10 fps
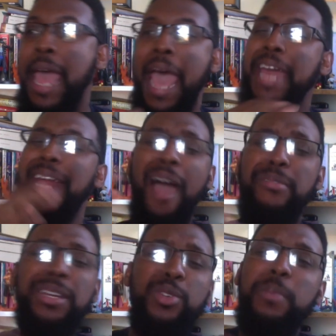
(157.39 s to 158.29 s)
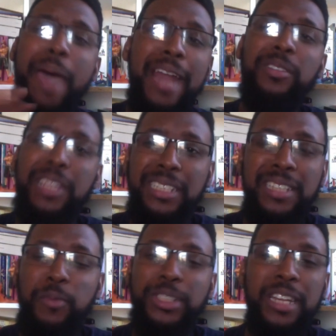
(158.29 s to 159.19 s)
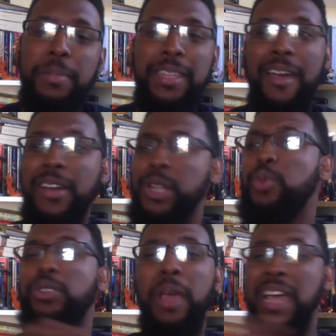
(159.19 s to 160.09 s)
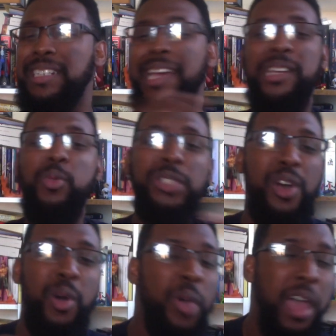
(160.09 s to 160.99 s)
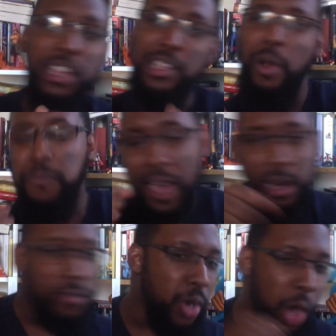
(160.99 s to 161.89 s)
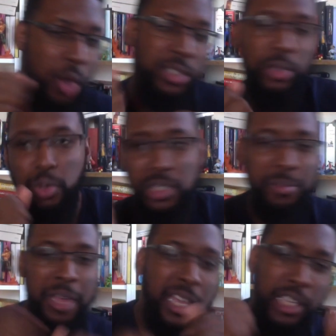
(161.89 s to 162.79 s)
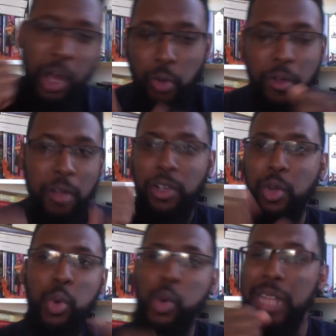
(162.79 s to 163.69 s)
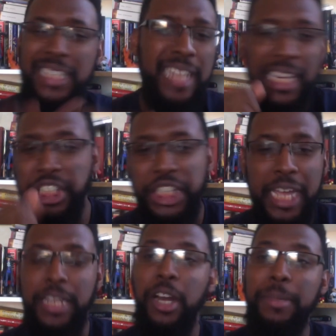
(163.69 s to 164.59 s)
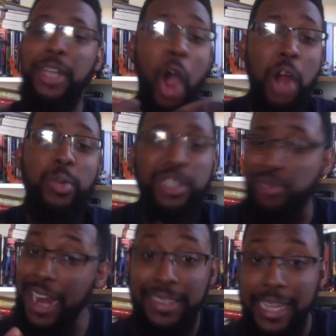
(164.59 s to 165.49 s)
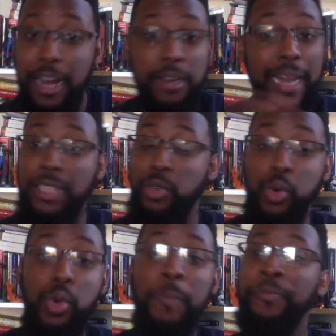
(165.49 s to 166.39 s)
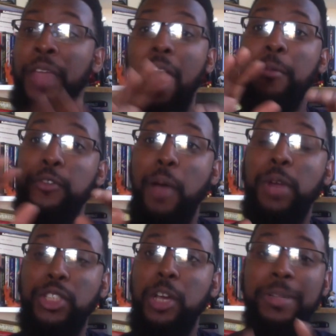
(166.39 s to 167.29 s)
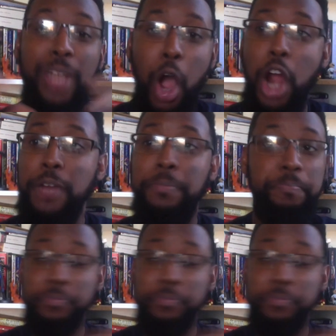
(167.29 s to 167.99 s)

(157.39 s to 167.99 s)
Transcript: And I already knew the battling stuff was going to be there. I already knew Deku was going to, you know, fight Overhaul. He's going to do some, you know, cool aesthetic shit. You know what I mean? The art was great there. That's cool. If I want to talk about the art